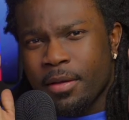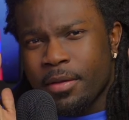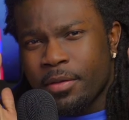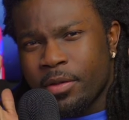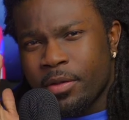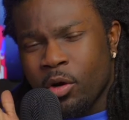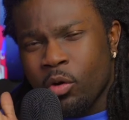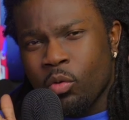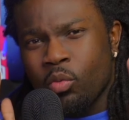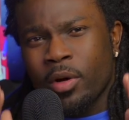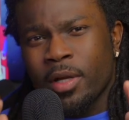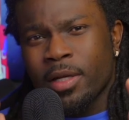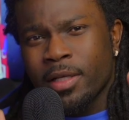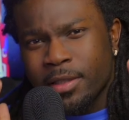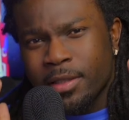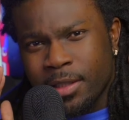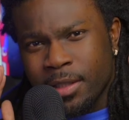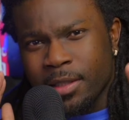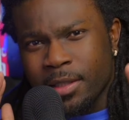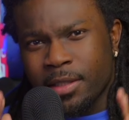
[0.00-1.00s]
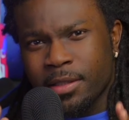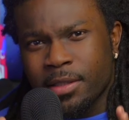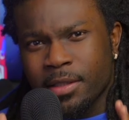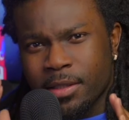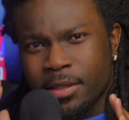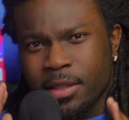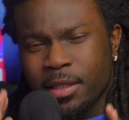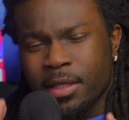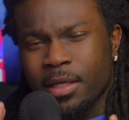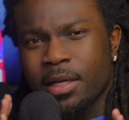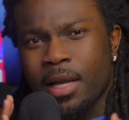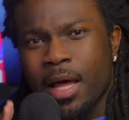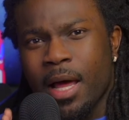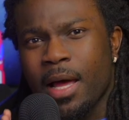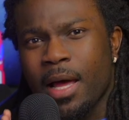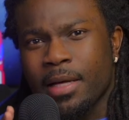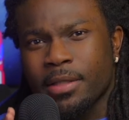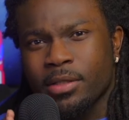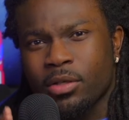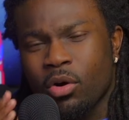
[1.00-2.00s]
they're willing to listen to the
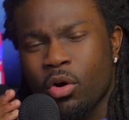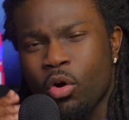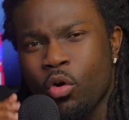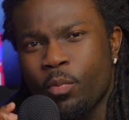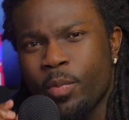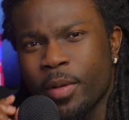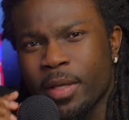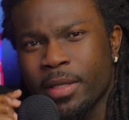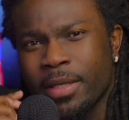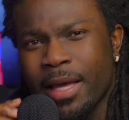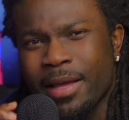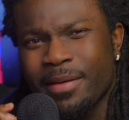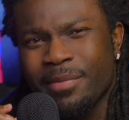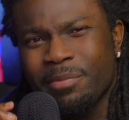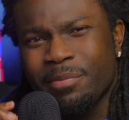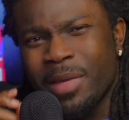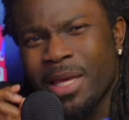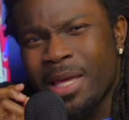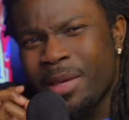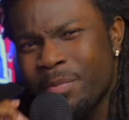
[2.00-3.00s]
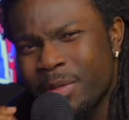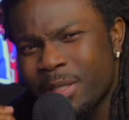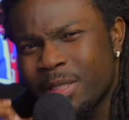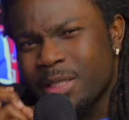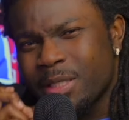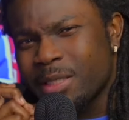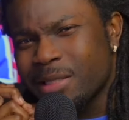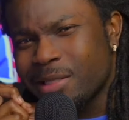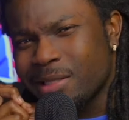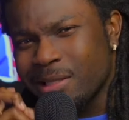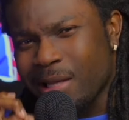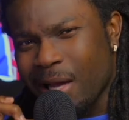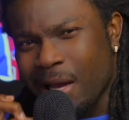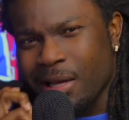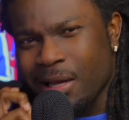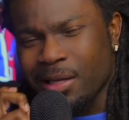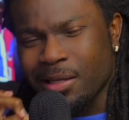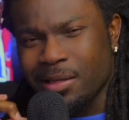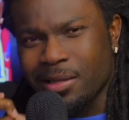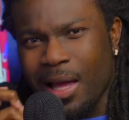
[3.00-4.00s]
lies, hoping that maybe she's
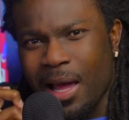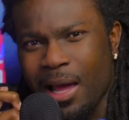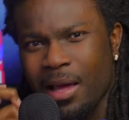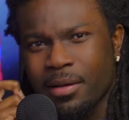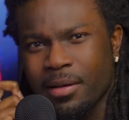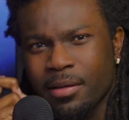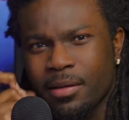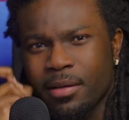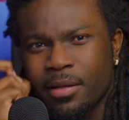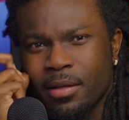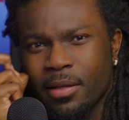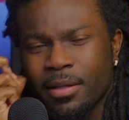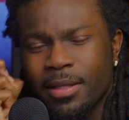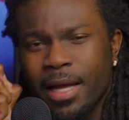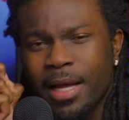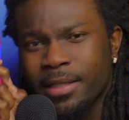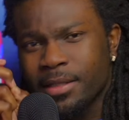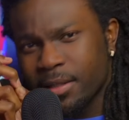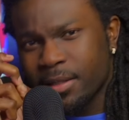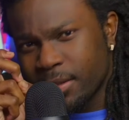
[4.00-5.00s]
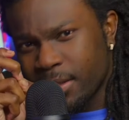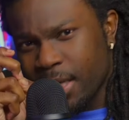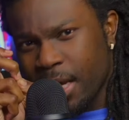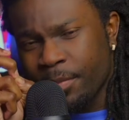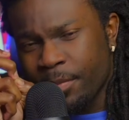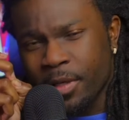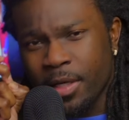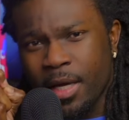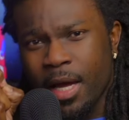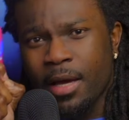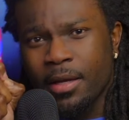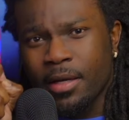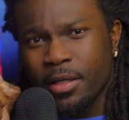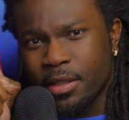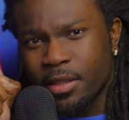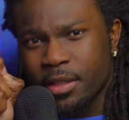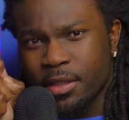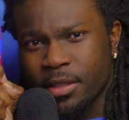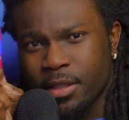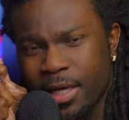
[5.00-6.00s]
not a thought. That's the type of guy that
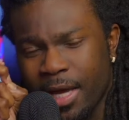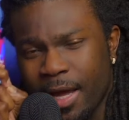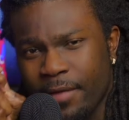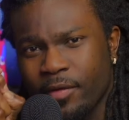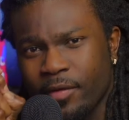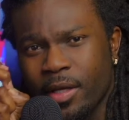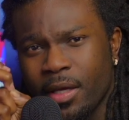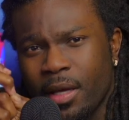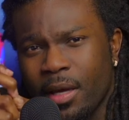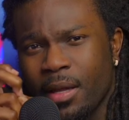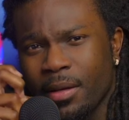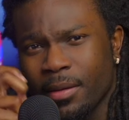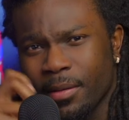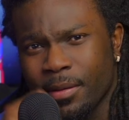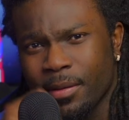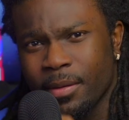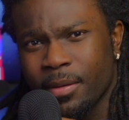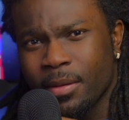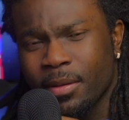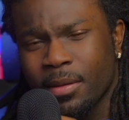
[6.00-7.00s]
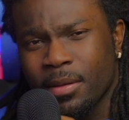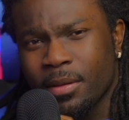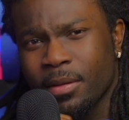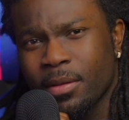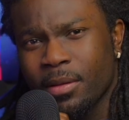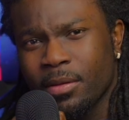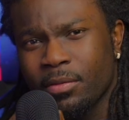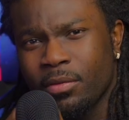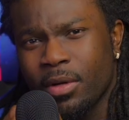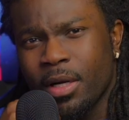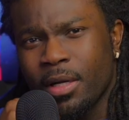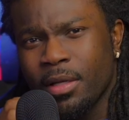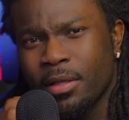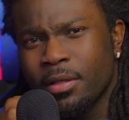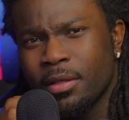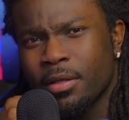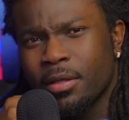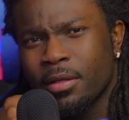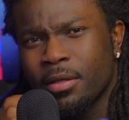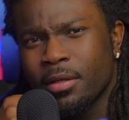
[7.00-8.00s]
she's gonna have to get, right?
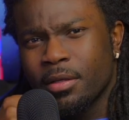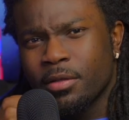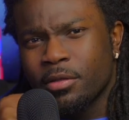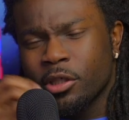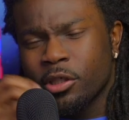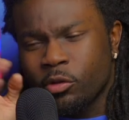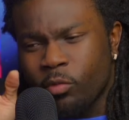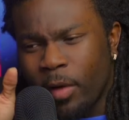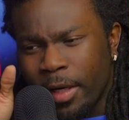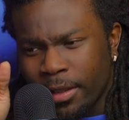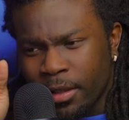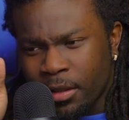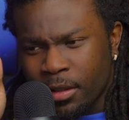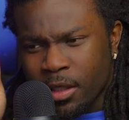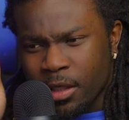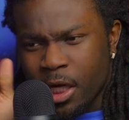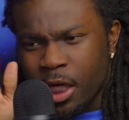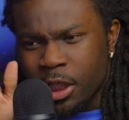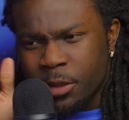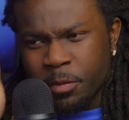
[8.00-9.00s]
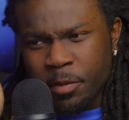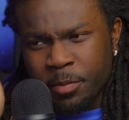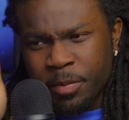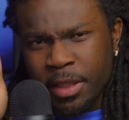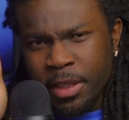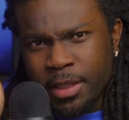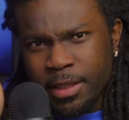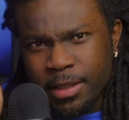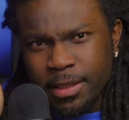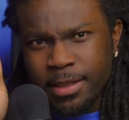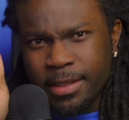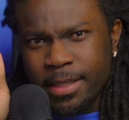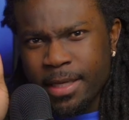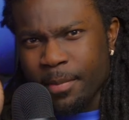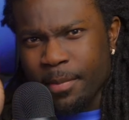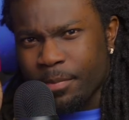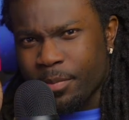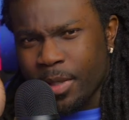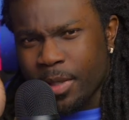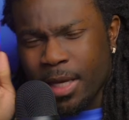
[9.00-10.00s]
Just right there, the cusp of being a
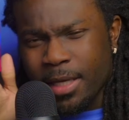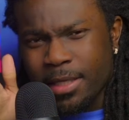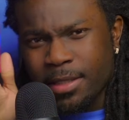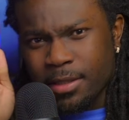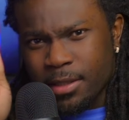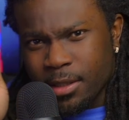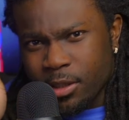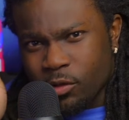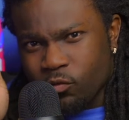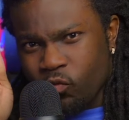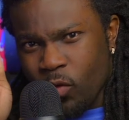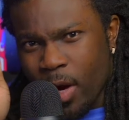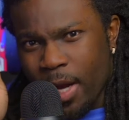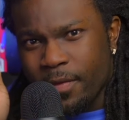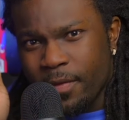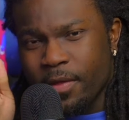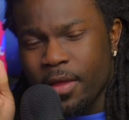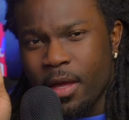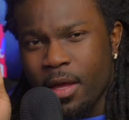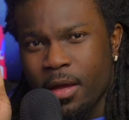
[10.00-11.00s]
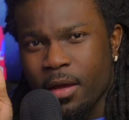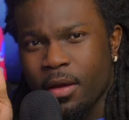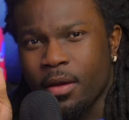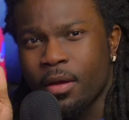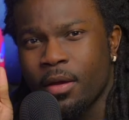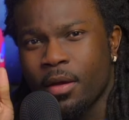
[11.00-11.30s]
simp. Like he's just right there.